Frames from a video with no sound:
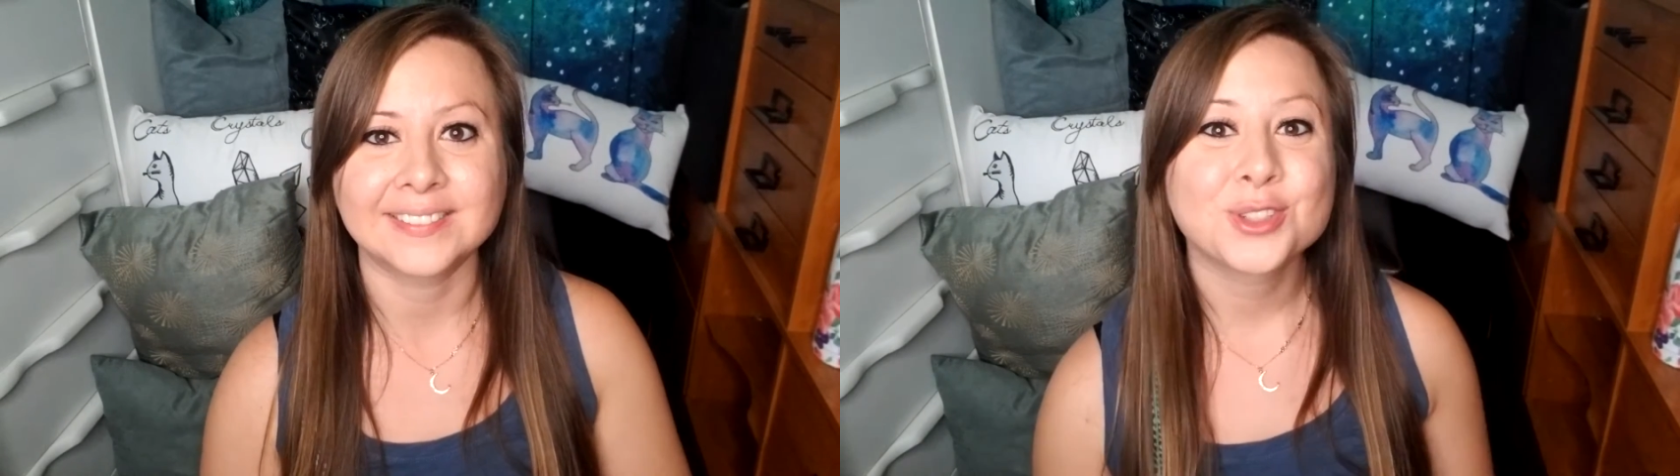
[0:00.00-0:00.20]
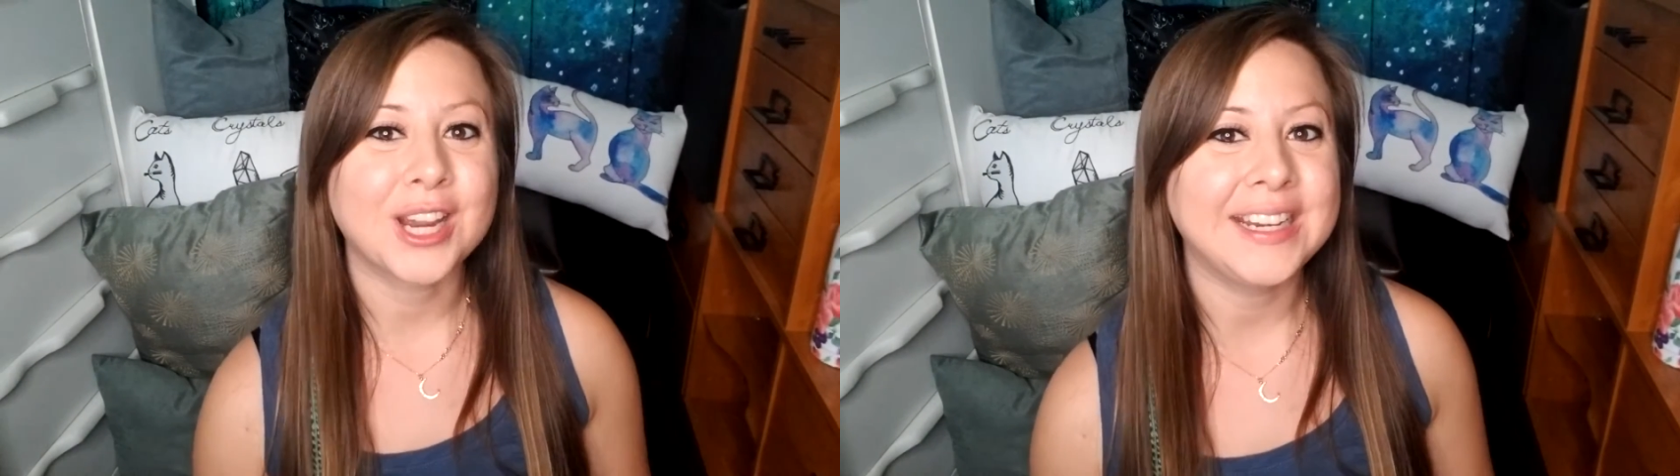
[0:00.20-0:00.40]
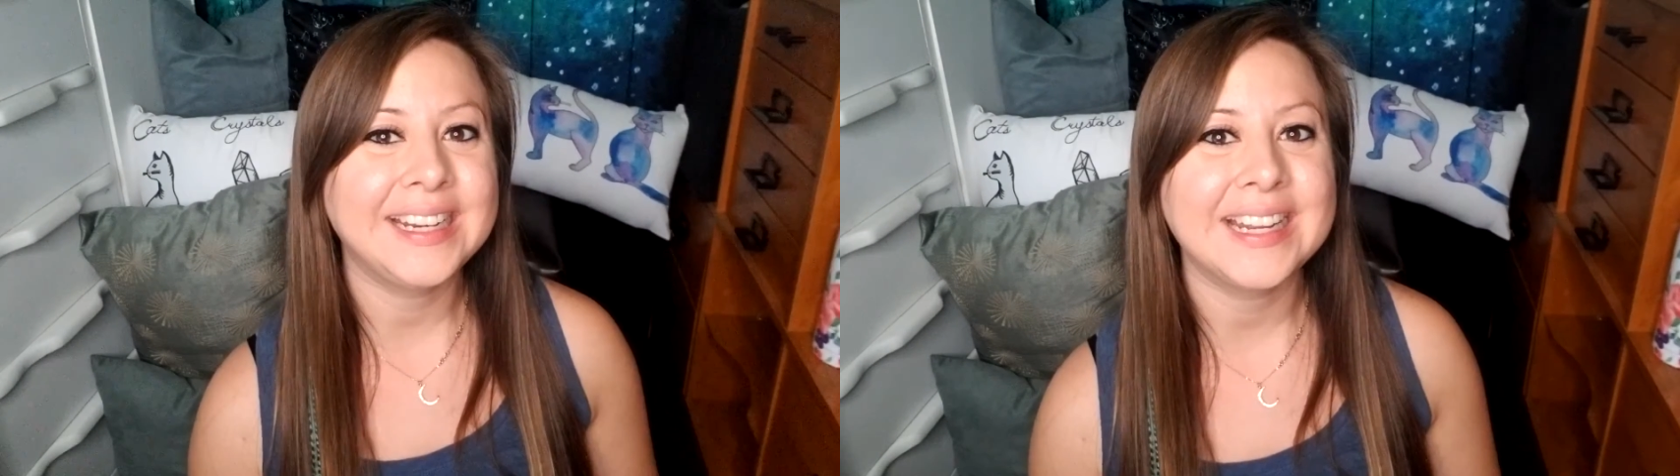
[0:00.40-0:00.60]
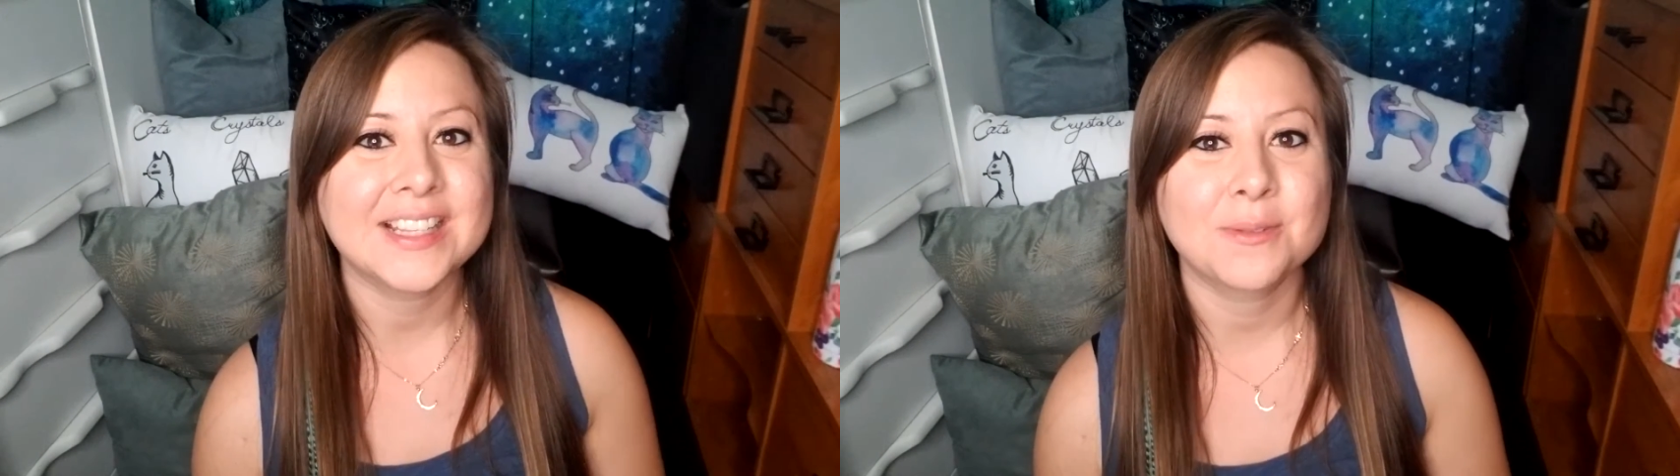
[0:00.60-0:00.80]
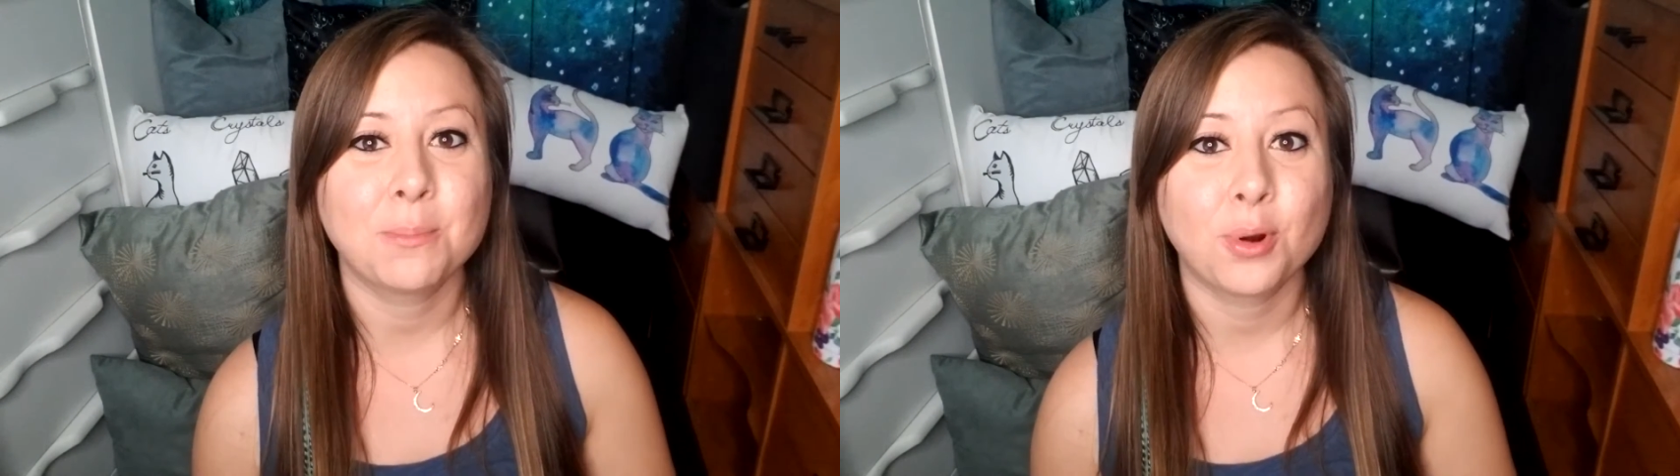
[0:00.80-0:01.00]
Training
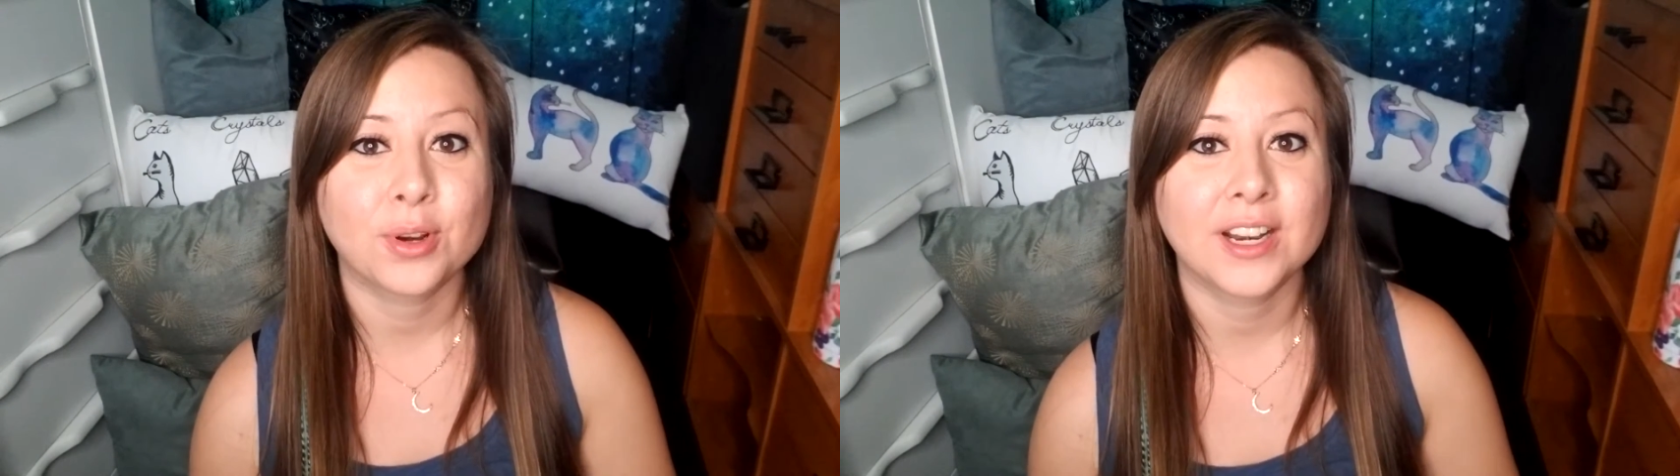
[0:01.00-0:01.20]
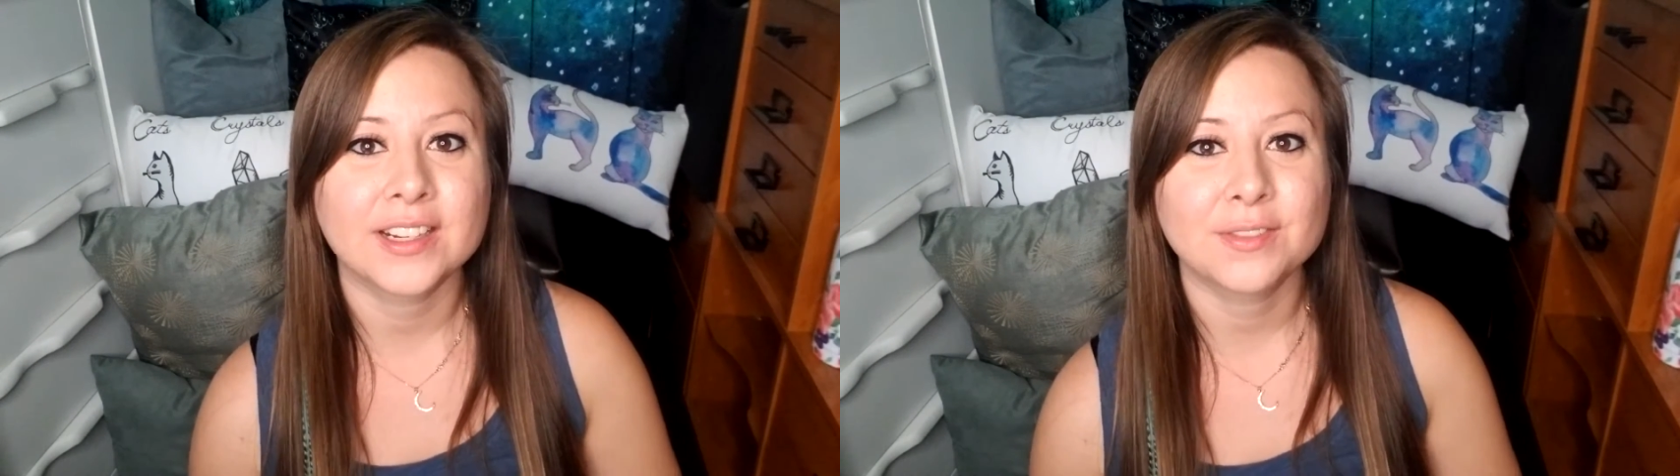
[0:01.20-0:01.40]
is important